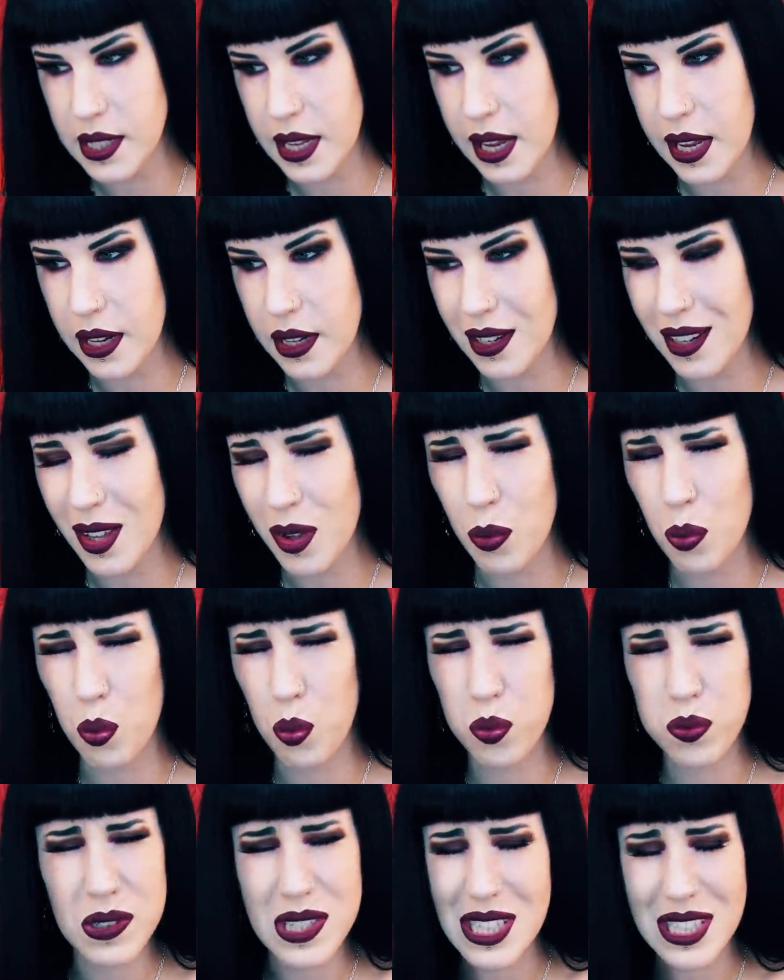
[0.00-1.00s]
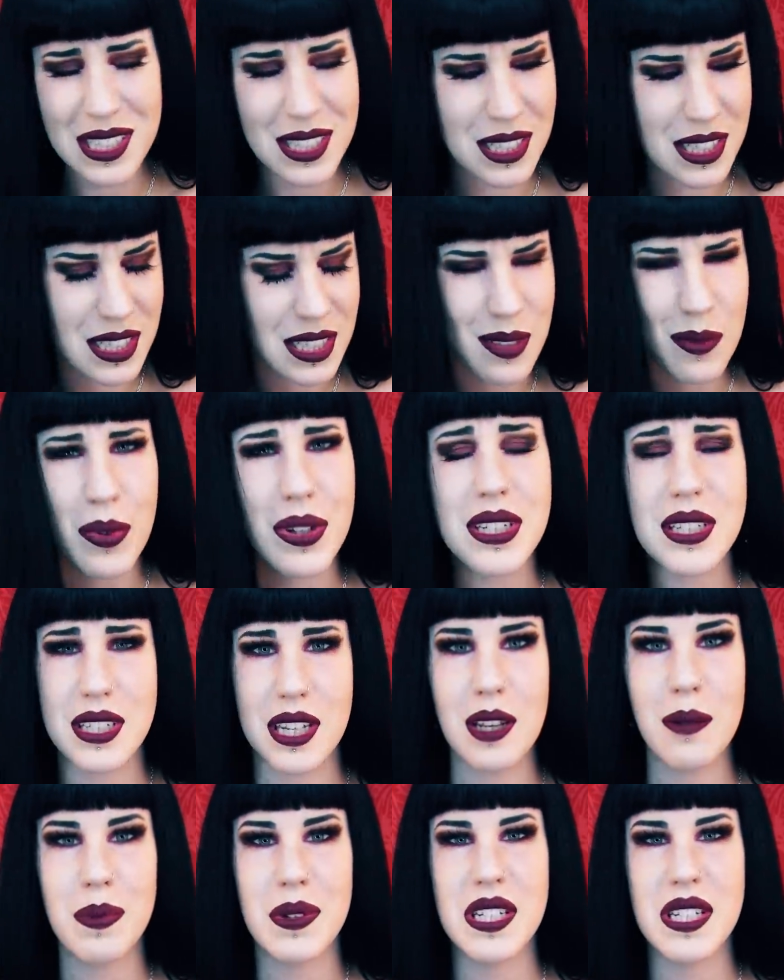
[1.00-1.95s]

And he just doesn't want to sleep